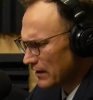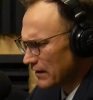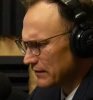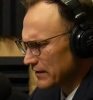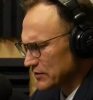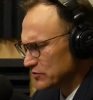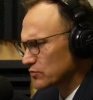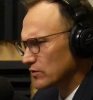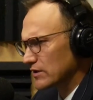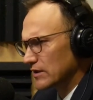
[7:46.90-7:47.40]

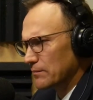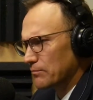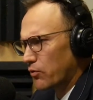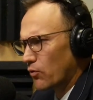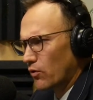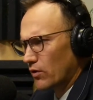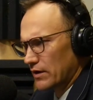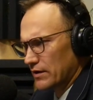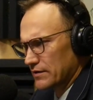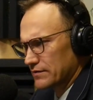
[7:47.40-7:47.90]
That's really
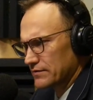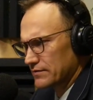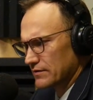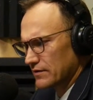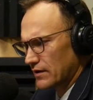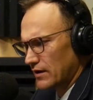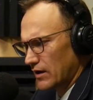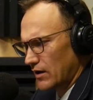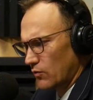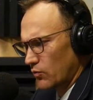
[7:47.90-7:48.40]
important,
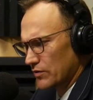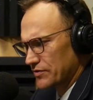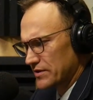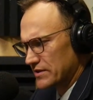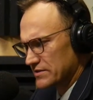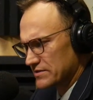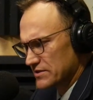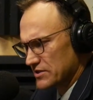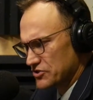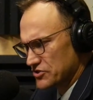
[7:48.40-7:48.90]
what the
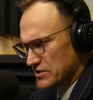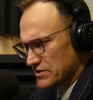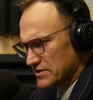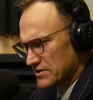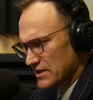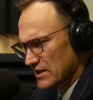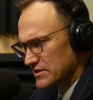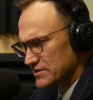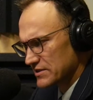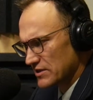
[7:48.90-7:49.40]
decision
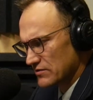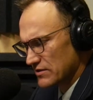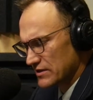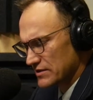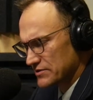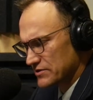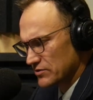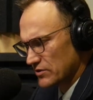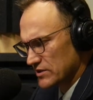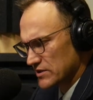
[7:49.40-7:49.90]
says here, that
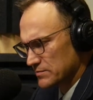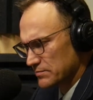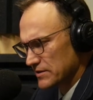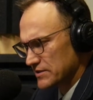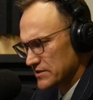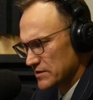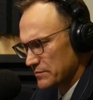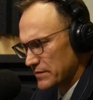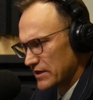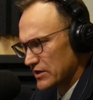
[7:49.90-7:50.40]
it's so
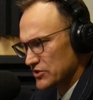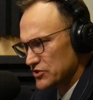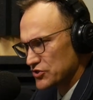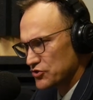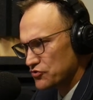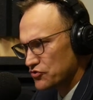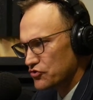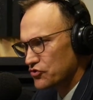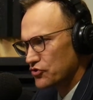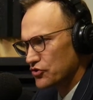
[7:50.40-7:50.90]
explicit, because
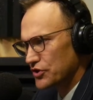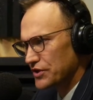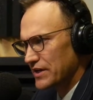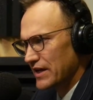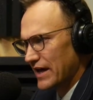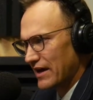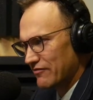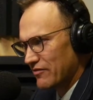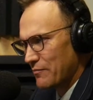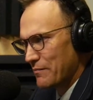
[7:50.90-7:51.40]
you could
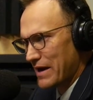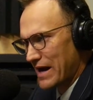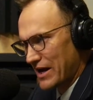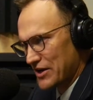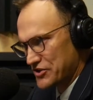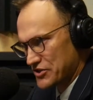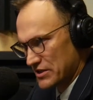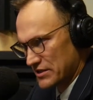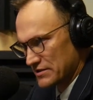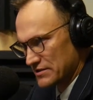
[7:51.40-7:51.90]
have
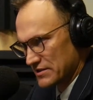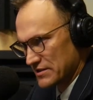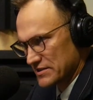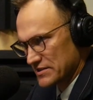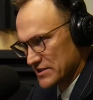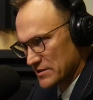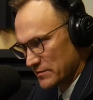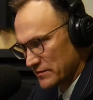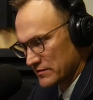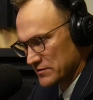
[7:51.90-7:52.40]
imagined, and
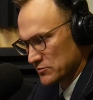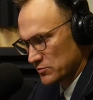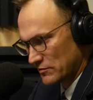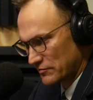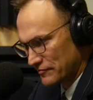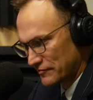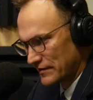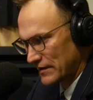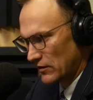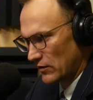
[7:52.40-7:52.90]
some of us were
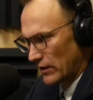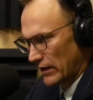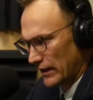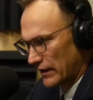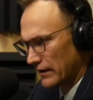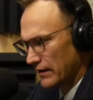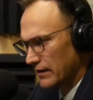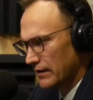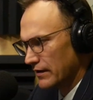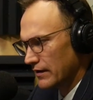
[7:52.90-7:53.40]

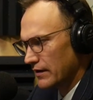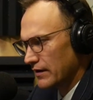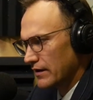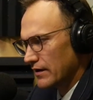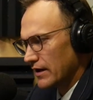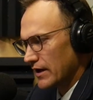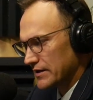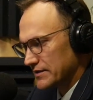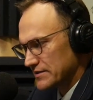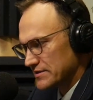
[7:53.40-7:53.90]
fearing,
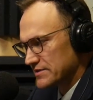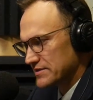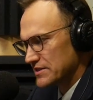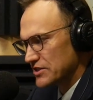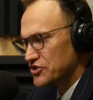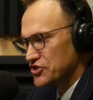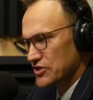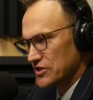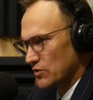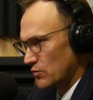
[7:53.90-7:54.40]
a
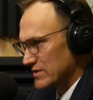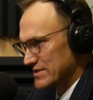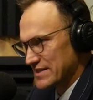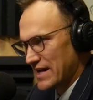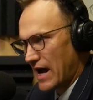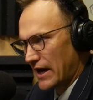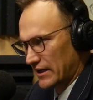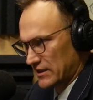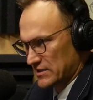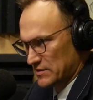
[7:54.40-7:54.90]
decision that was
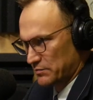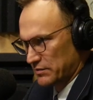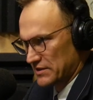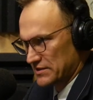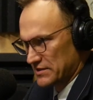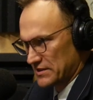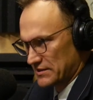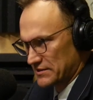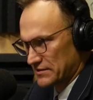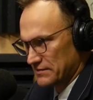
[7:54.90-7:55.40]
not
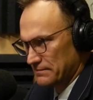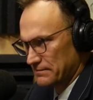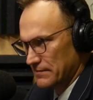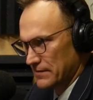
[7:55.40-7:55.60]
explicit.